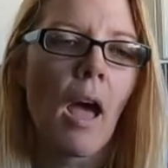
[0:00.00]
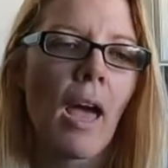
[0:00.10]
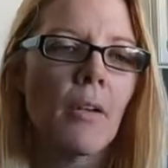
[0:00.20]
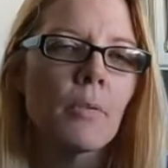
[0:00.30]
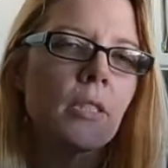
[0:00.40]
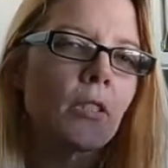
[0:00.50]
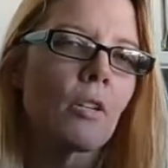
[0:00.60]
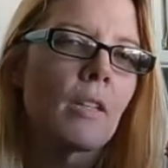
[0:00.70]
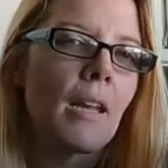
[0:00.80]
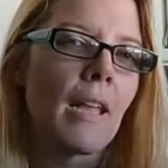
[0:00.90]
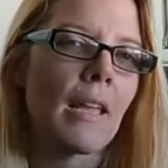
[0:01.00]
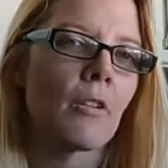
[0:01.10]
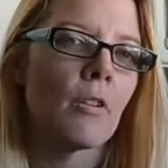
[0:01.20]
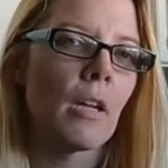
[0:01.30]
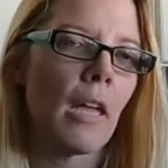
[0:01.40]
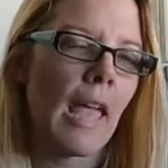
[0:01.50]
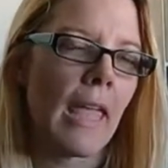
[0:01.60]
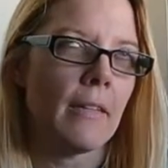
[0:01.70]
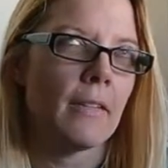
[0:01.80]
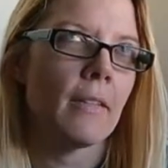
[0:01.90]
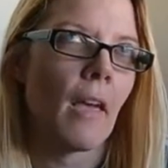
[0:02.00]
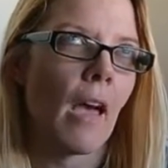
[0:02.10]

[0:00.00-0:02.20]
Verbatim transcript: I would start it at eight,